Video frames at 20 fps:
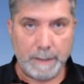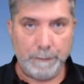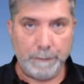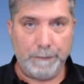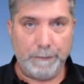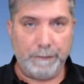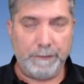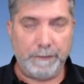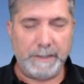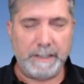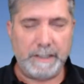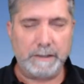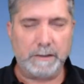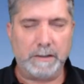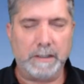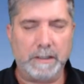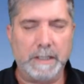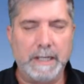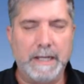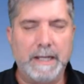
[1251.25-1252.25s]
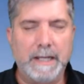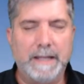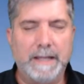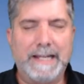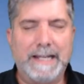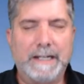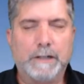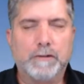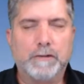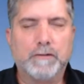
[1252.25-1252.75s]
feel
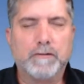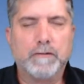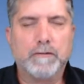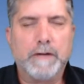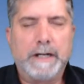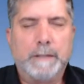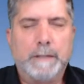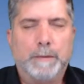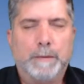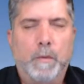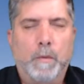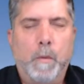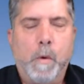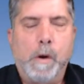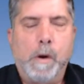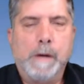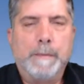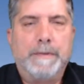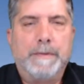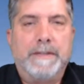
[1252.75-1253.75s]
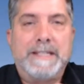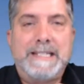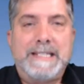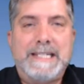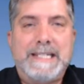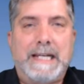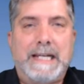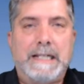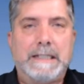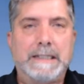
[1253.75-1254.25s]
that incredible warmth and
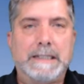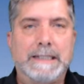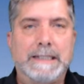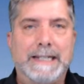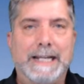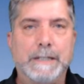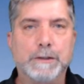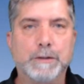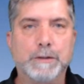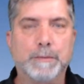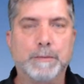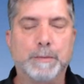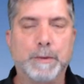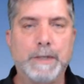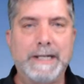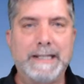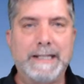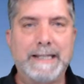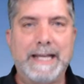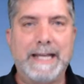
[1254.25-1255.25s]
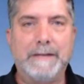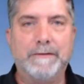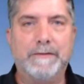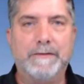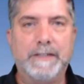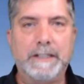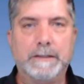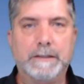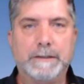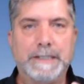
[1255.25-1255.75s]
tingling as you bring that
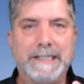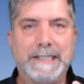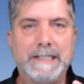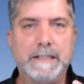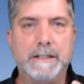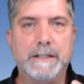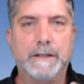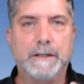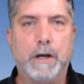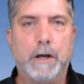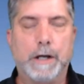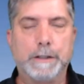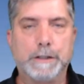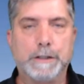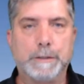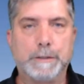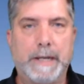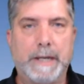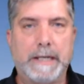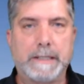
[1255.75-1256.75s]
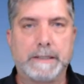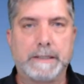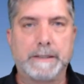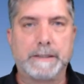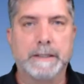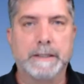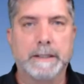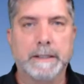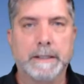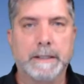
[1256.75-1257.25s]
field into the heart
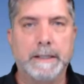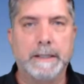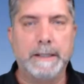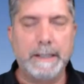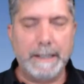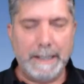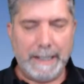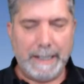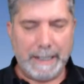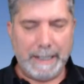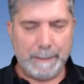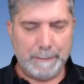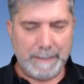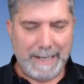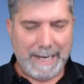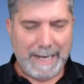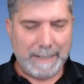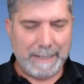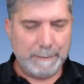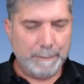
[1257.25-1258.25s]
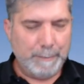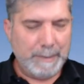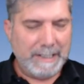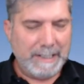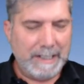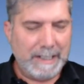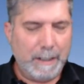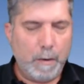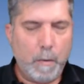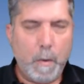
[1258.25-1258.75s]
space. And
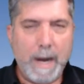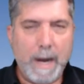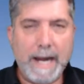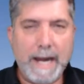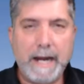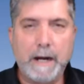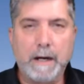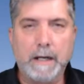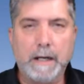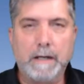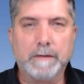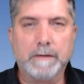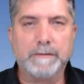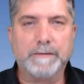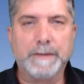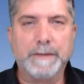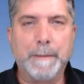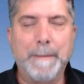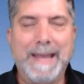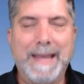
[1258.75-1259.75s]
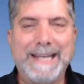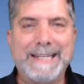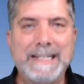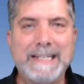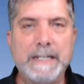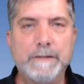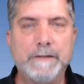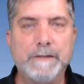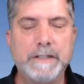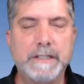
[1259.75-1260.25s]
being aware of the
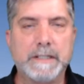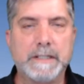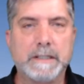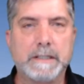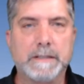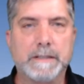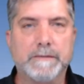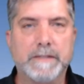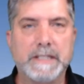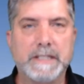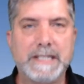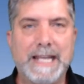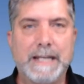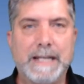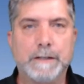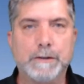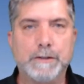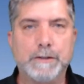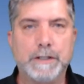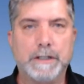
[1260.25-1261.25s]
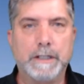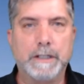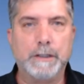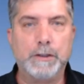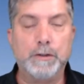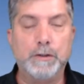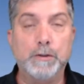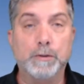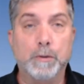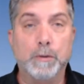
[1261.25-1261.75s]
magnificence of this energy that
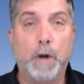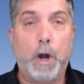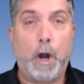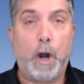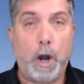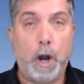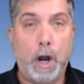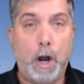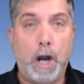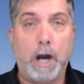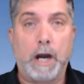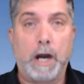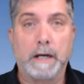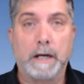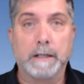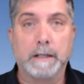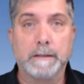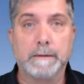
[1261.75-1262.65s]
you are.